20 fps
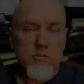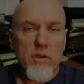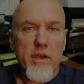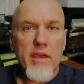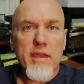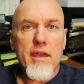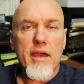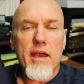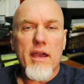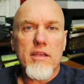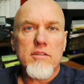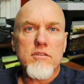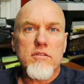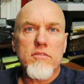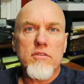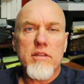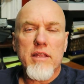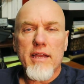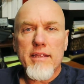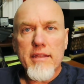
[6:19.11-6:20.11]
So hey guys,
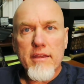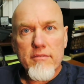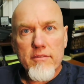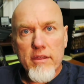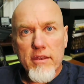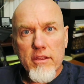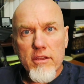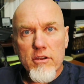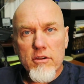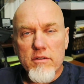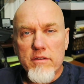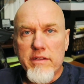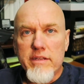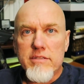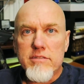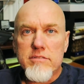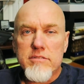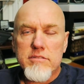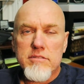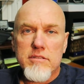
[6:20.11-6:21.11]
if you like that video and
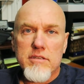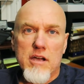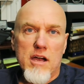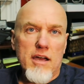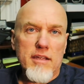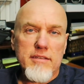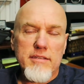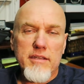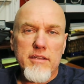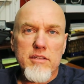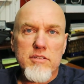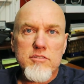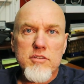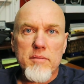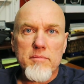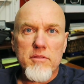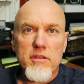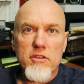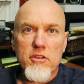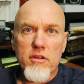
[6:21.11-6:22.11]
this content is
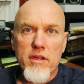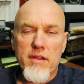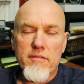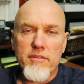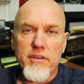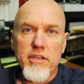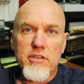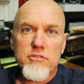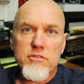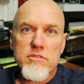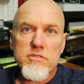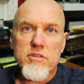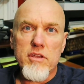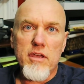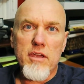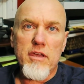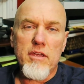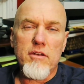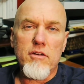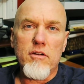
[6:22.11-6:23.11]
something you're having interest
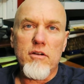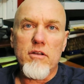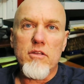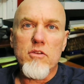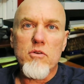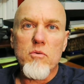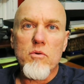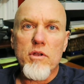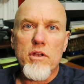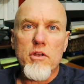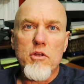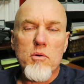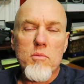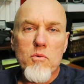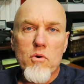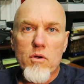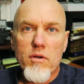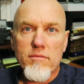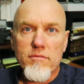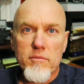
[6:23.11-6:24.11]
in, or you want to know
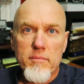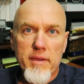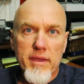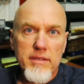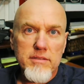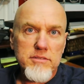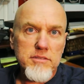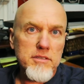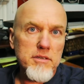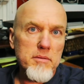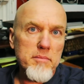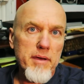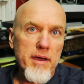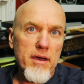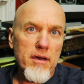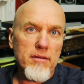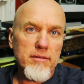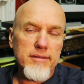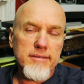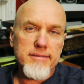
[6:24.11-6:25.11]
more information
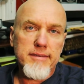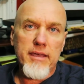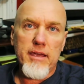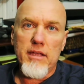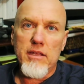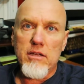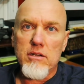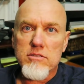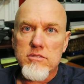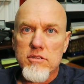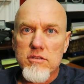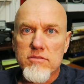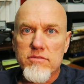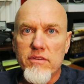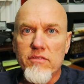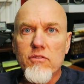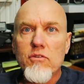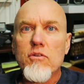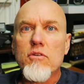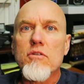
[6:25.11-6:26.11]
about this KLR
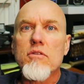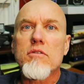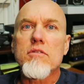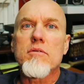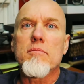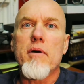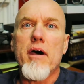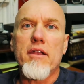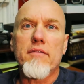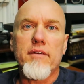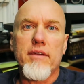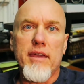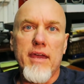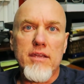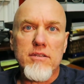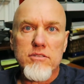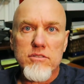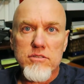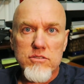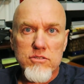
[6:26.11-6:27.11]
650 or
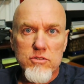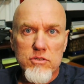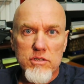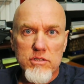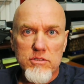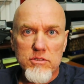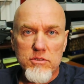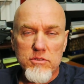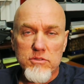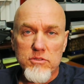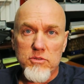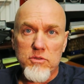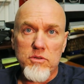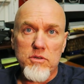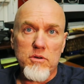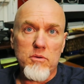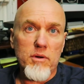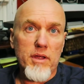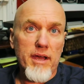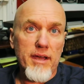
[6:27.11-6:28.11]
modifications you can do to
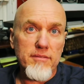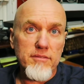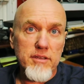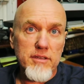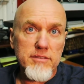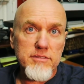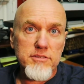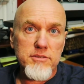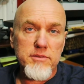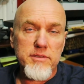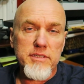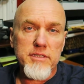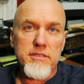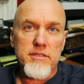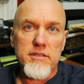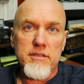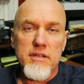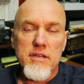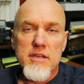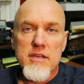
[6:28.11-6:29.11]
it, or what I've done to it,
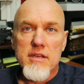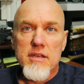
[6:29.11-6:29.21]
or